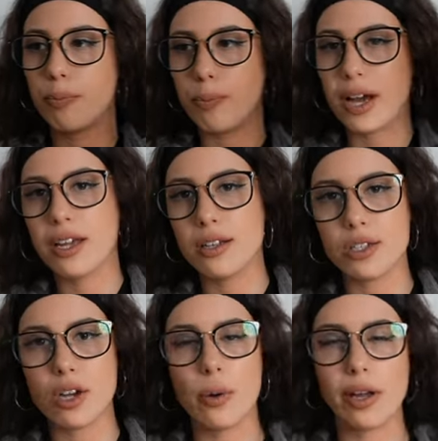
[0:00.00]
bangs
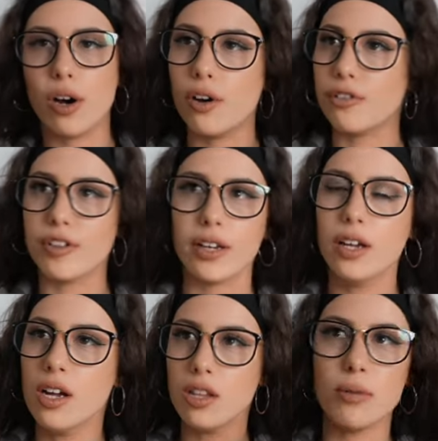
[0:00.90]
going off and
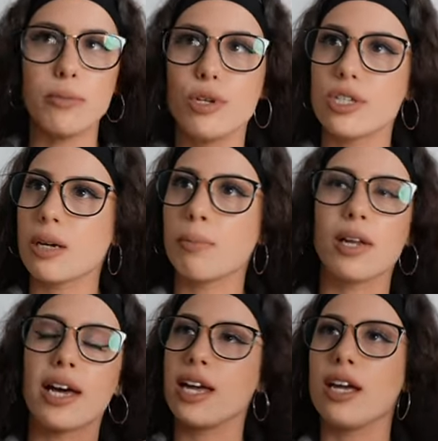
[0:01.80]
the music
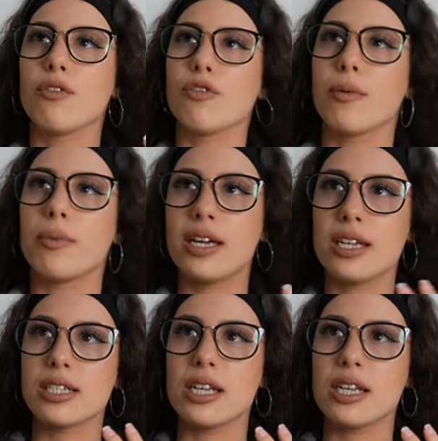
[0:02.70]
playing from his